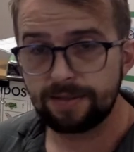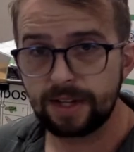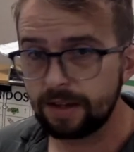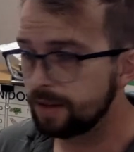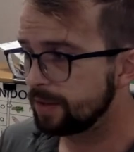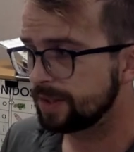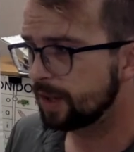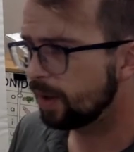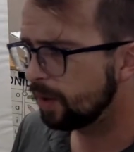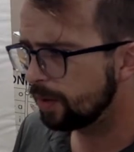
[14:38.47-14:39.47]
They're saying,
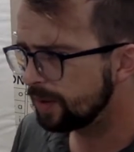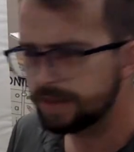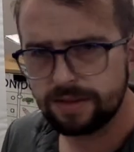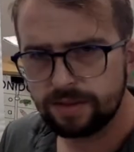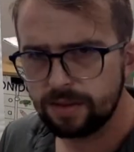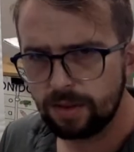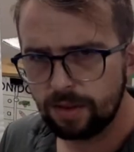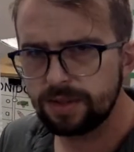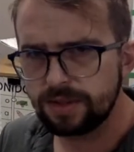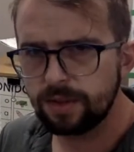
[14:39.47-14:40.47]
oh, it's
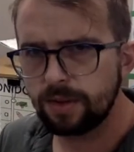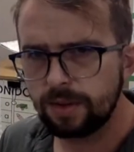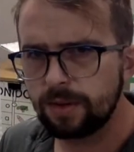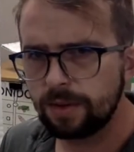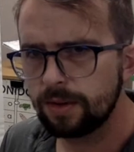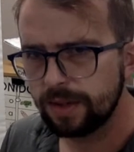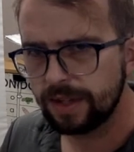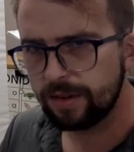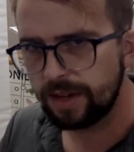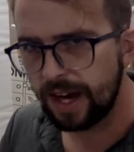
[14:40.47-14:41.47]
also, and
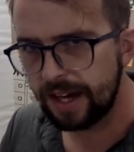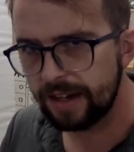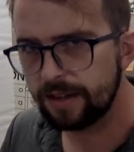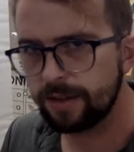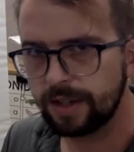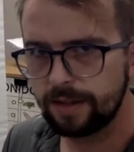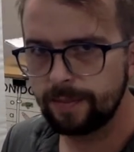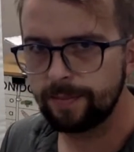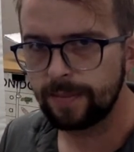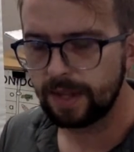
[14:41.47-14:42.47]
they're guiding their kid.
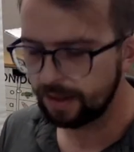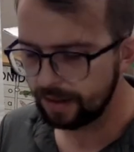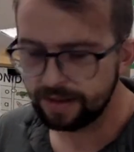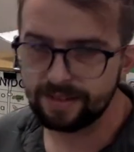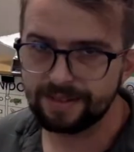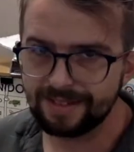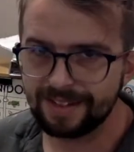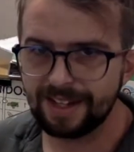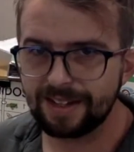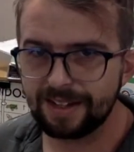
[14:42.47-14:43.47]

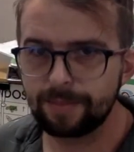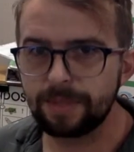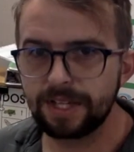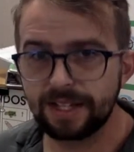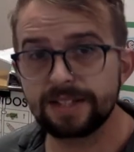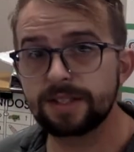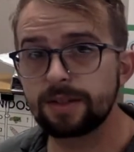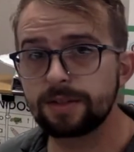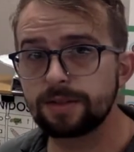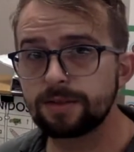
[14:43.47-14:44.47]
It can be
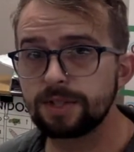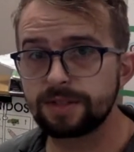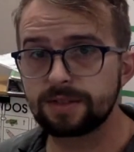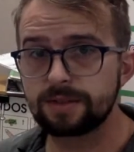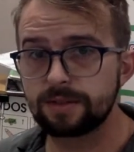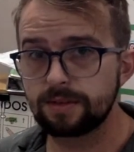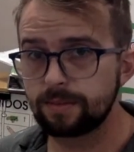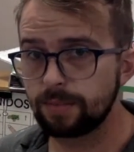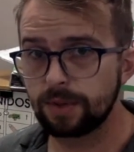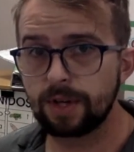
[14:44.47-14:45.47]
easier to just
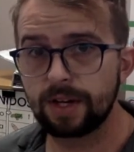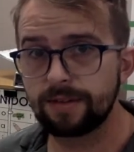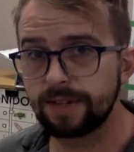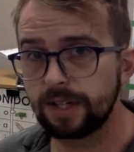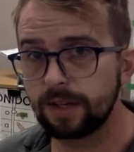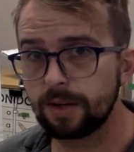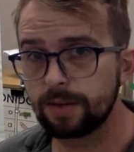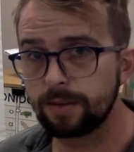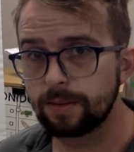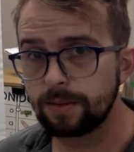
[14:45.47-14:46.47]
put on a video
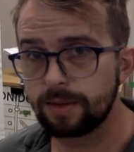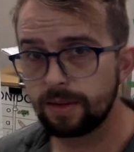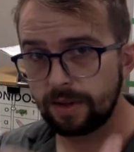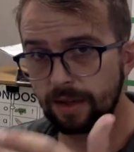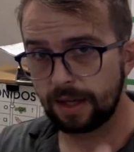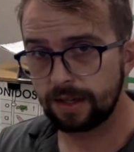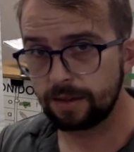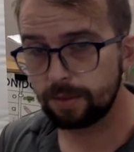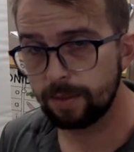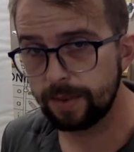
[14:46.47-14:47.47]
and
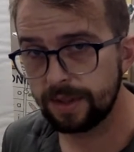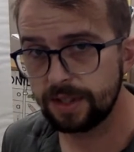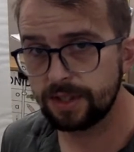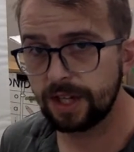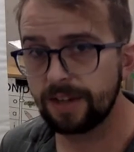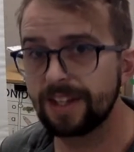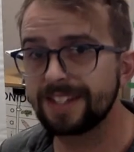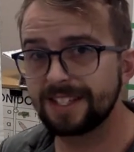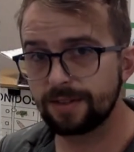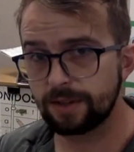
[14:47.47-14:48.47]
do it with the child
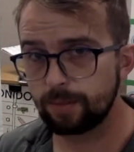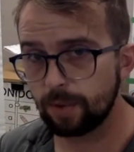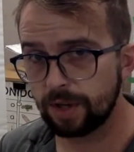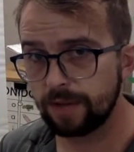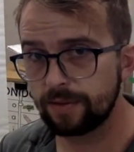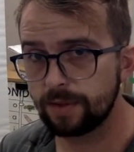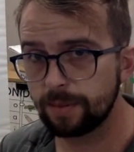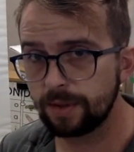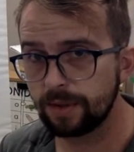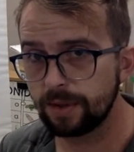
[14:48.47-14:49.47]
until they're more comfortable.